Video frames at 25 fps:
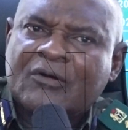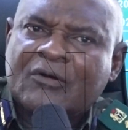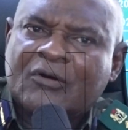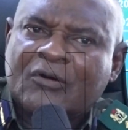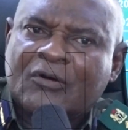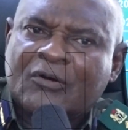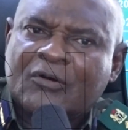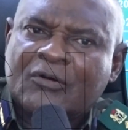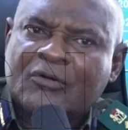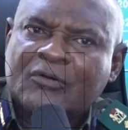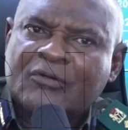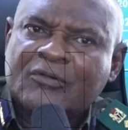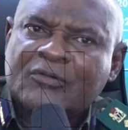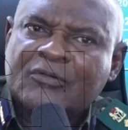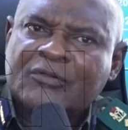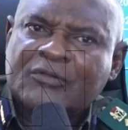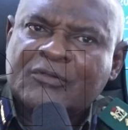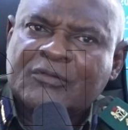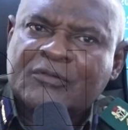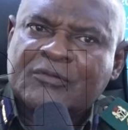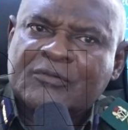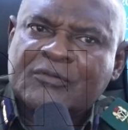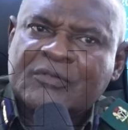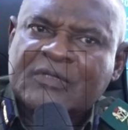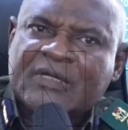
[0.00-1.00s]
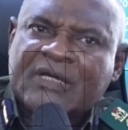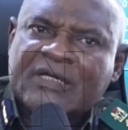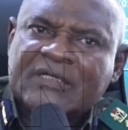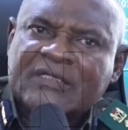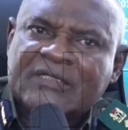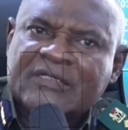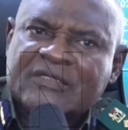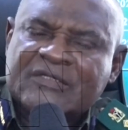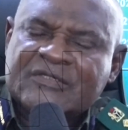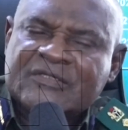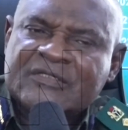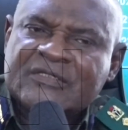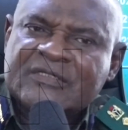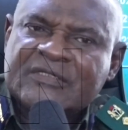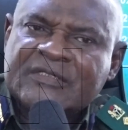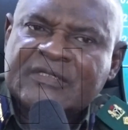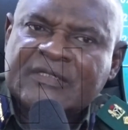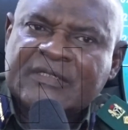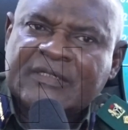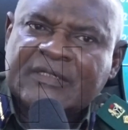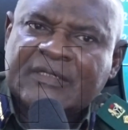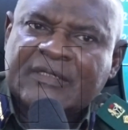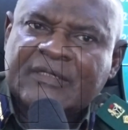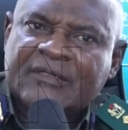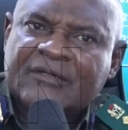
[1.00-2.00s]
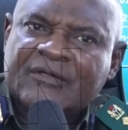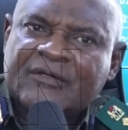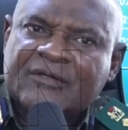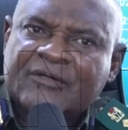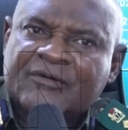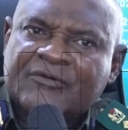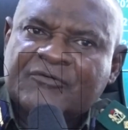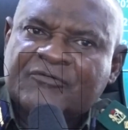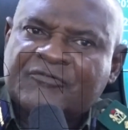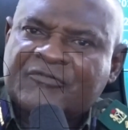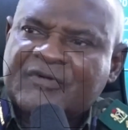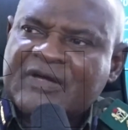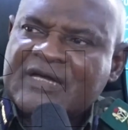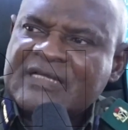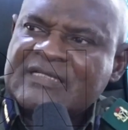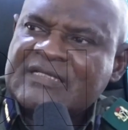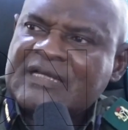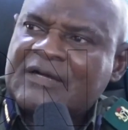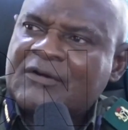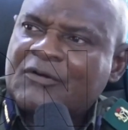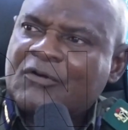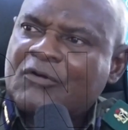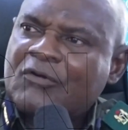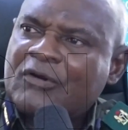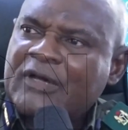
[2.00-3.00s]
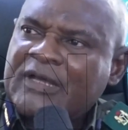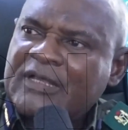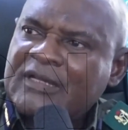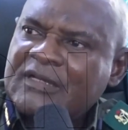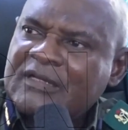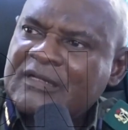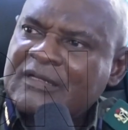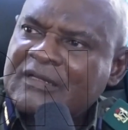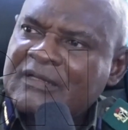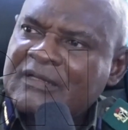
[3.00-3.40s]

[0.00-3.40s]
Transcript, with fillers: or you look at is it the fat and oil